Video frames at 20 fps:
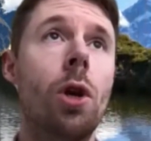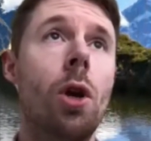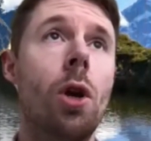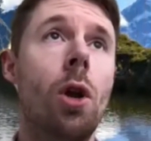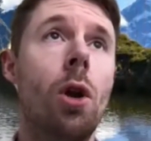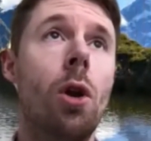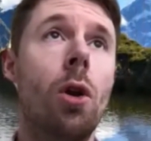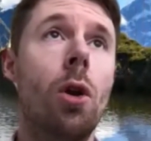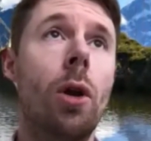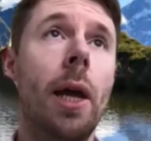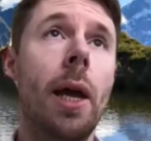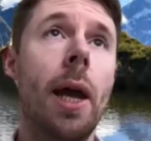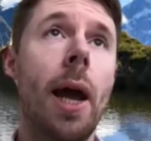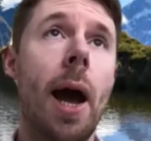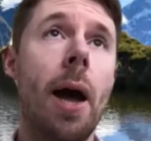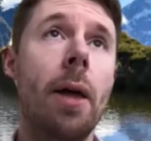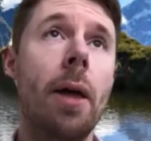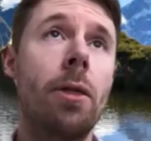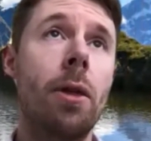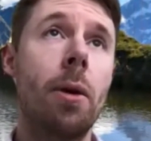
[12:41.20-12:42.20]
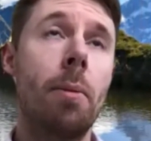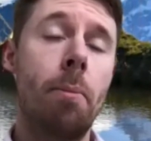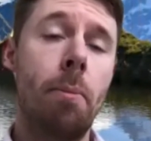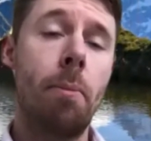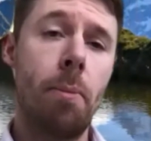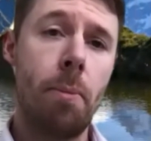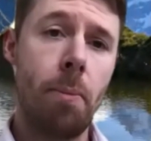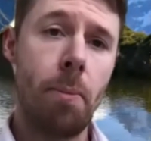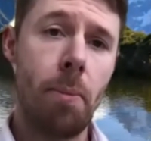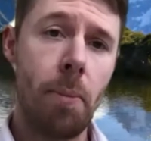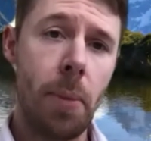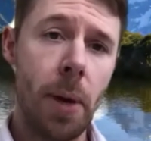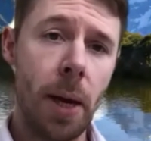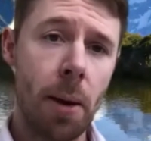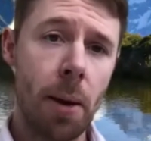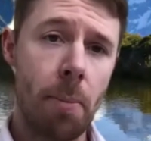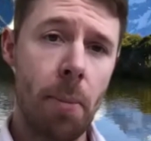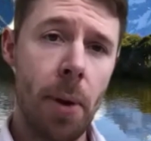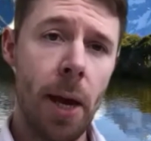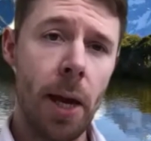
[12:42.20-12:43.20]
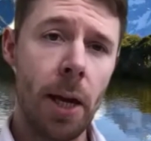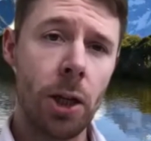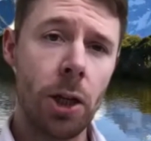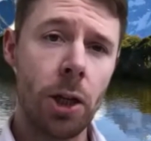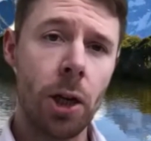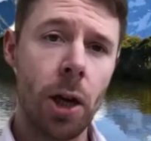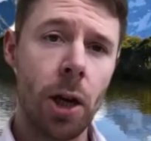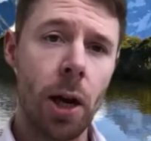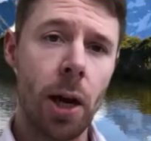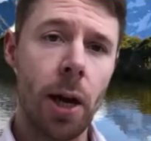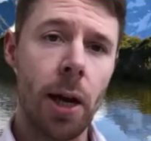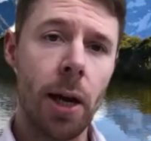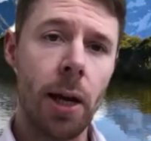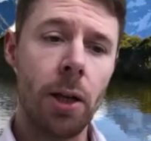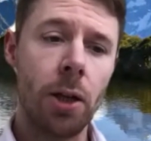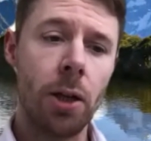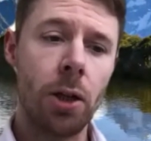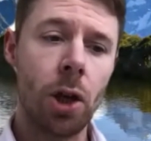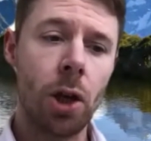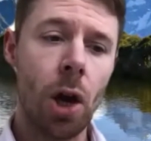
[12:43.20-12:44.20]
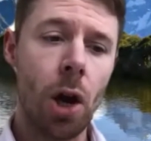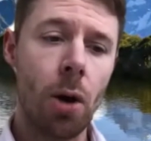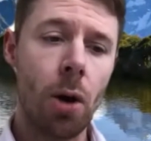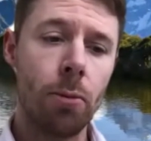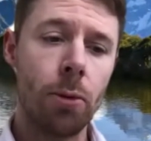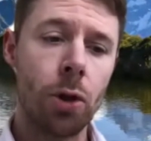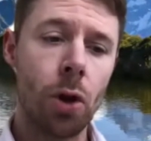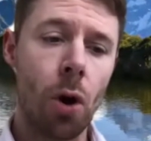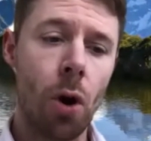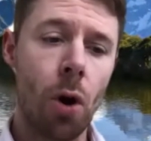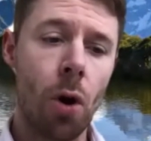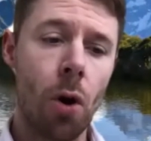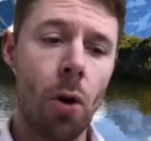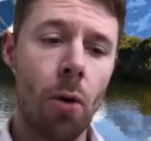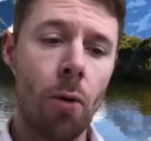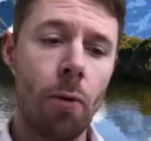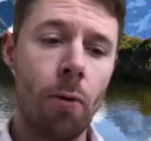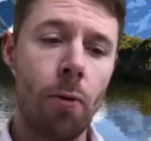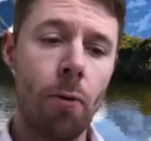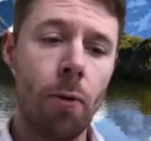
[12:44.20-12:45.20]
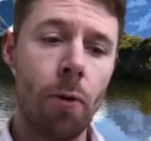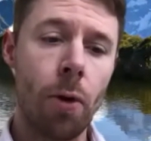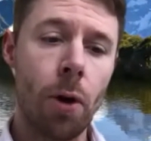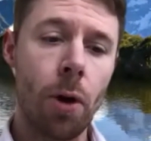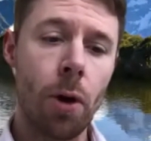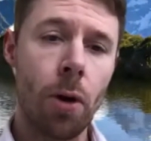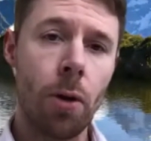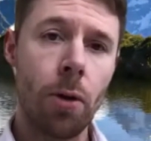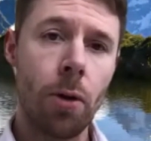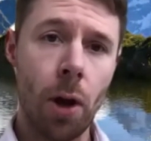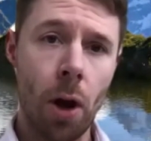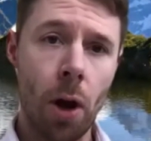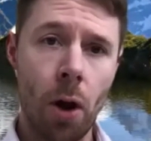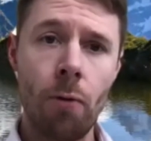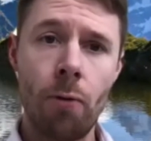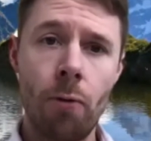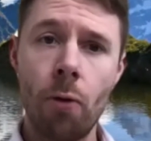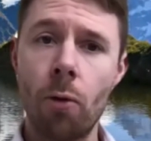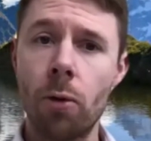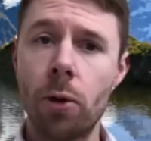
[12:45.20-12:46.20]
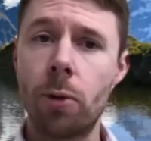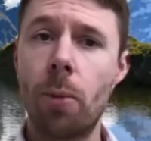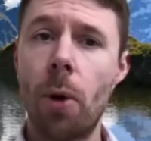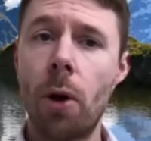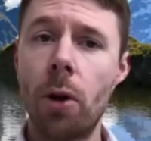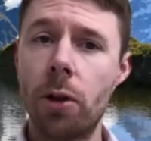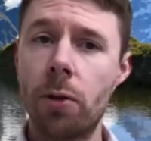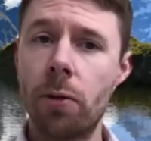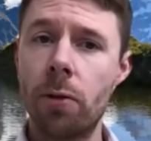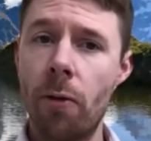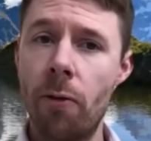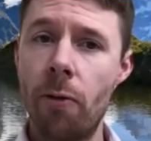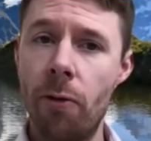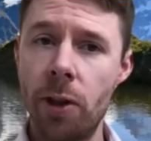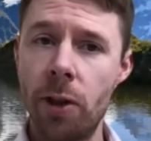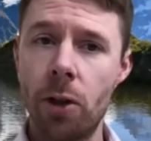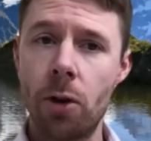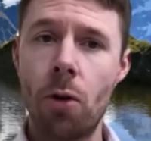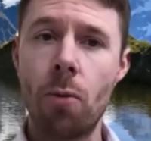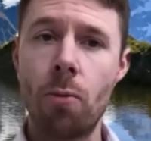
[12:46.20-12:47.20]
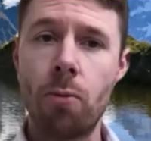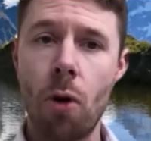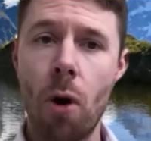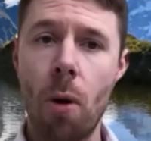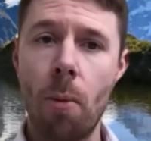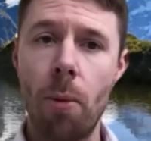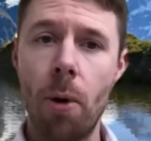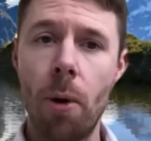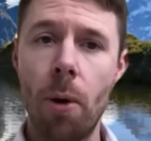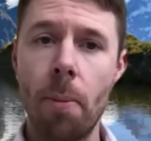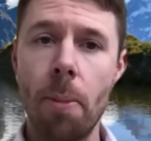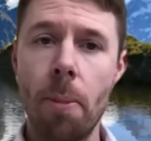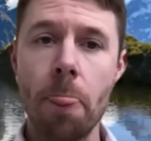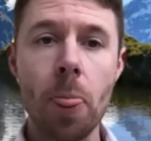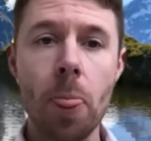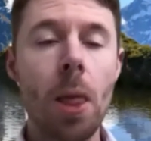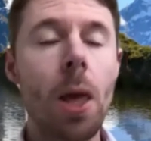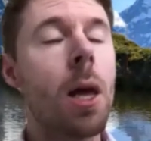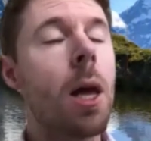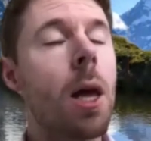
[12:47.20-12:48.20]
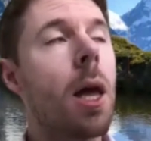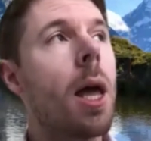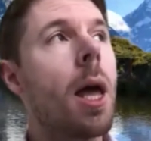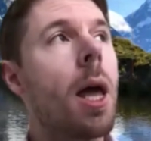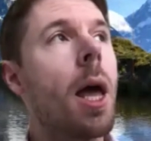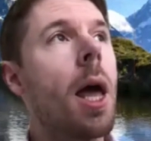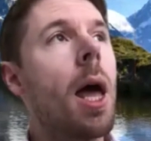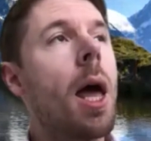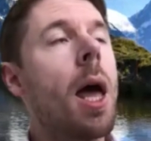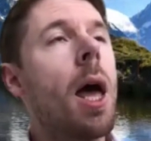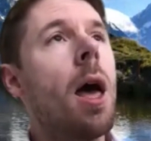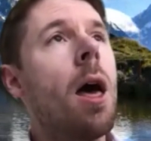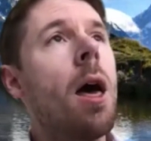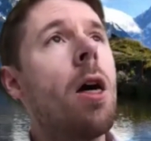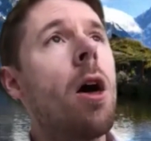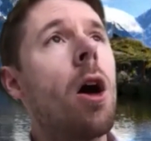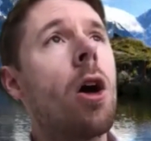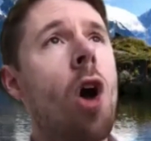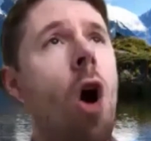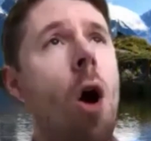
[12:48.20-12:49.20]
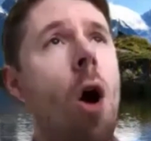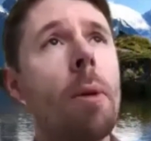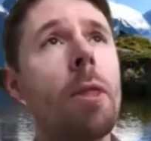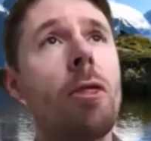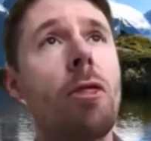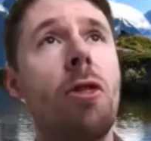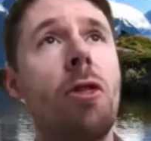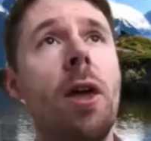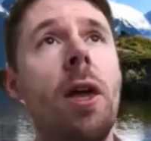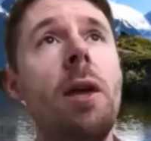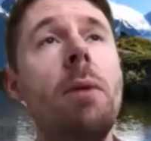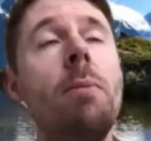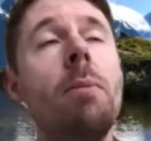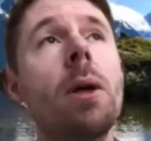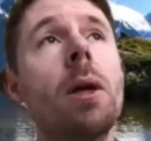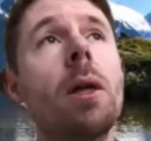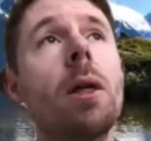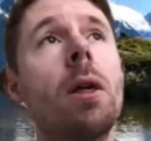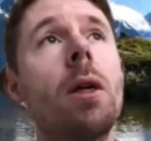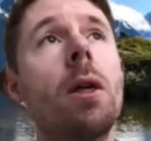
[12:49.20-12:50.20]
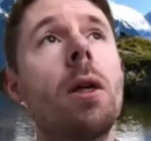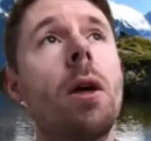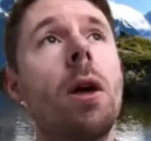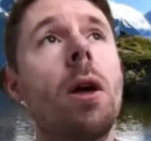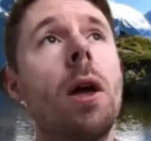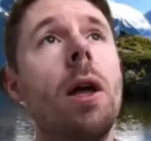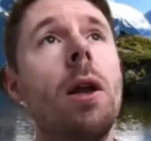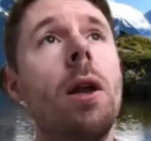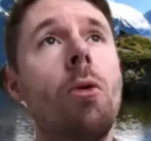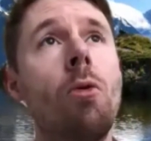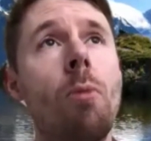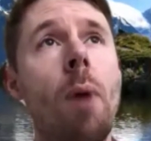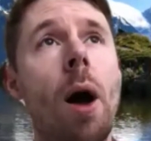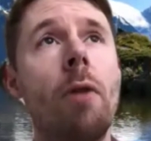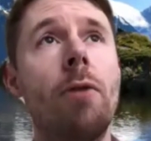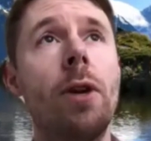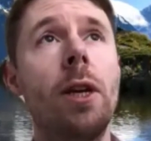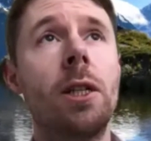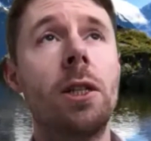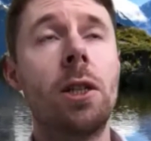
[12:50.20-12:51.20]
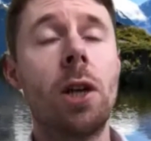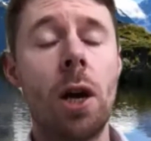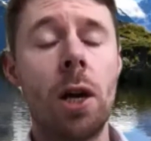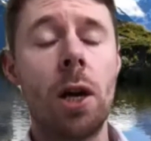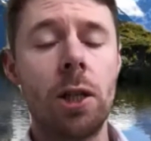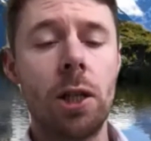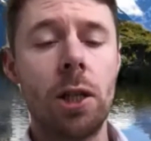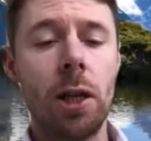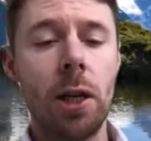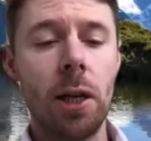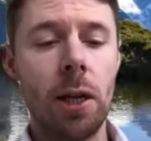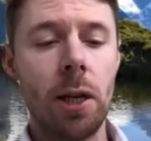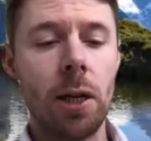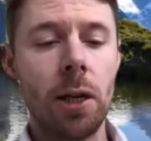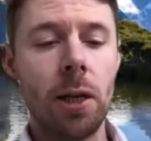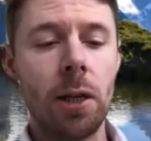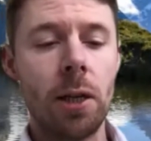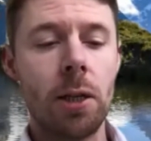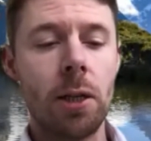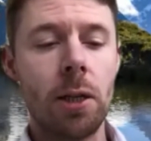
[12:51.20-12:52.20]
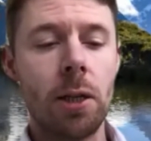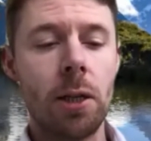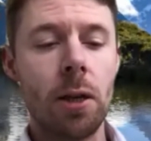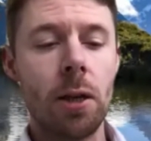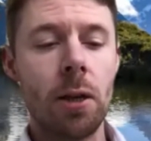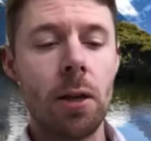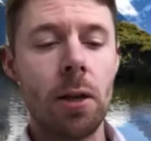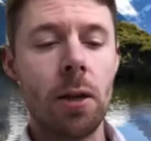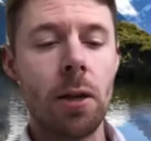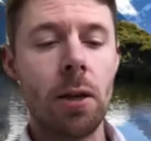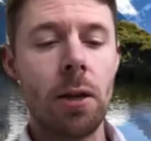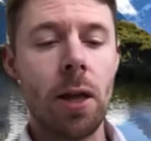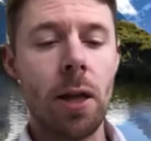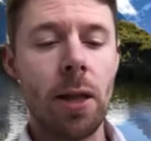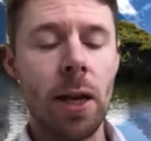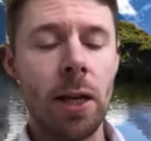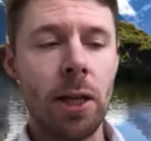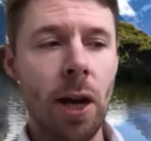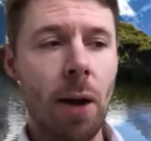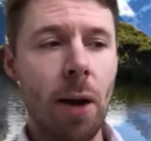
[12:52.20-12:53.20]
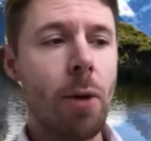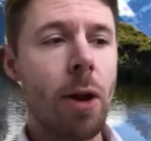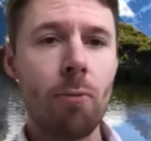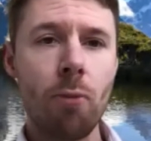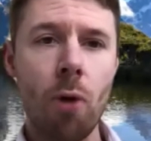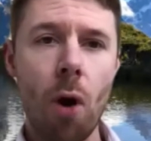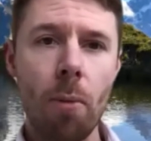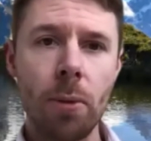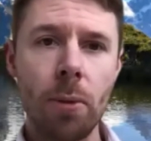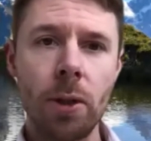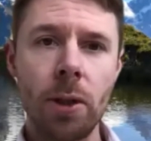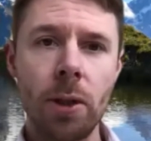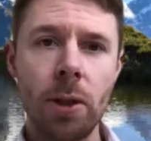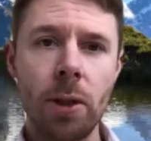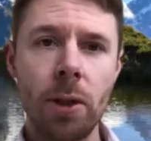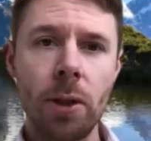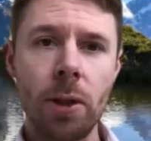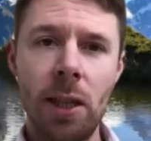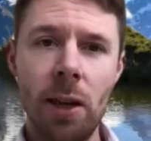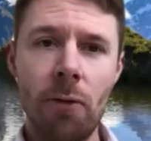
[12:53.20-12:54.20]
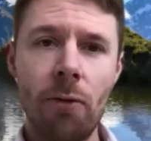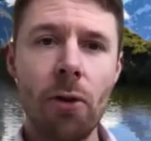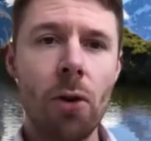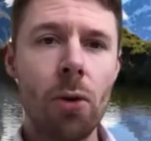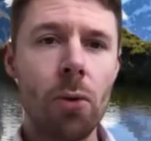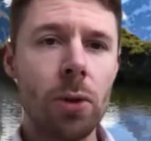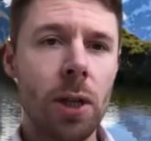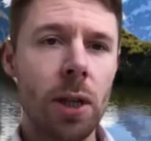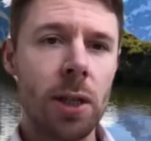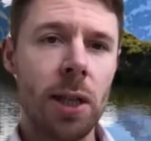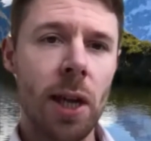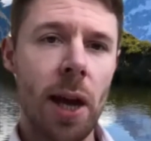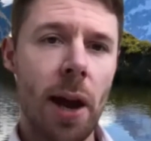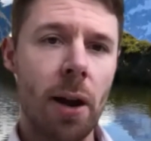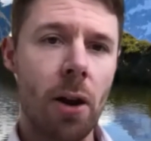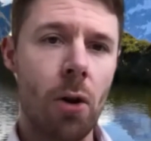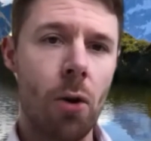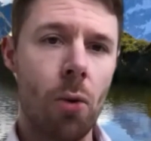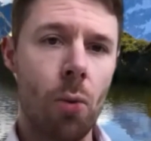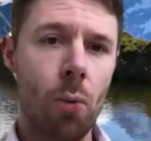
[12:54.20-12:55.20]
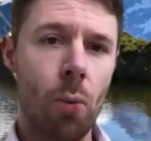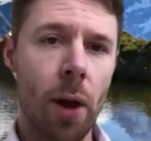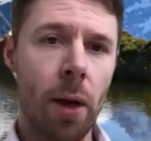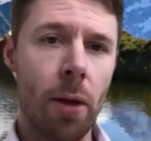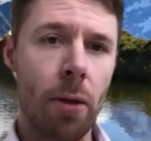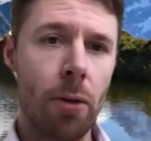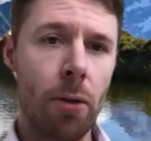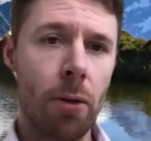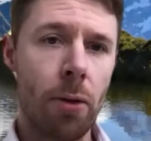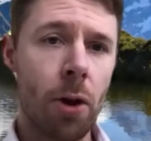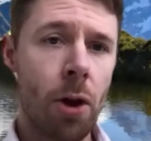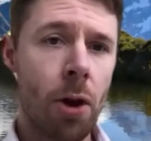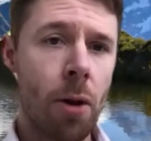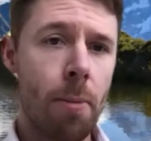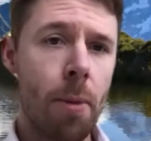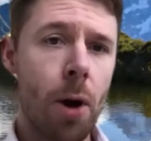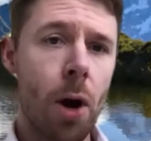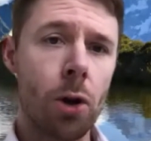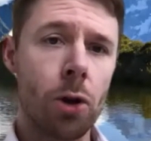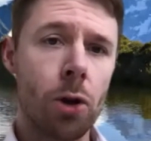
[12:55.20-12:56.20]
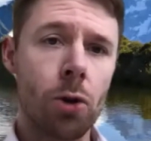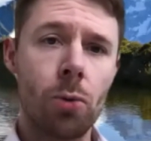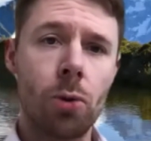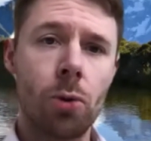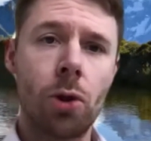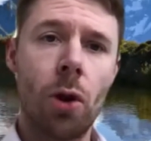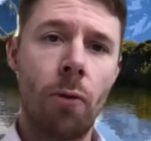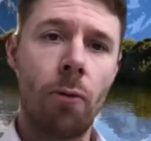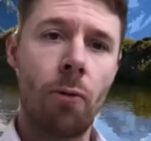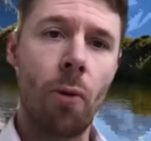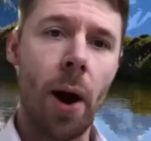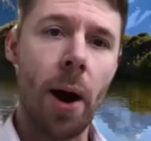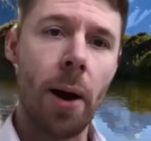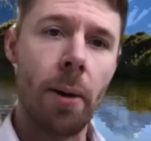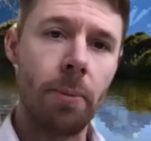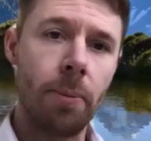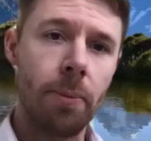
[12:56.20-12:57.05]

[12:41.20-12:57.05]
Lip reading: looking at the bigger picture in terms of the overall response of a physical problem. A common theme in all my research is that they're generally problems that are difficult to tackle with commercial software.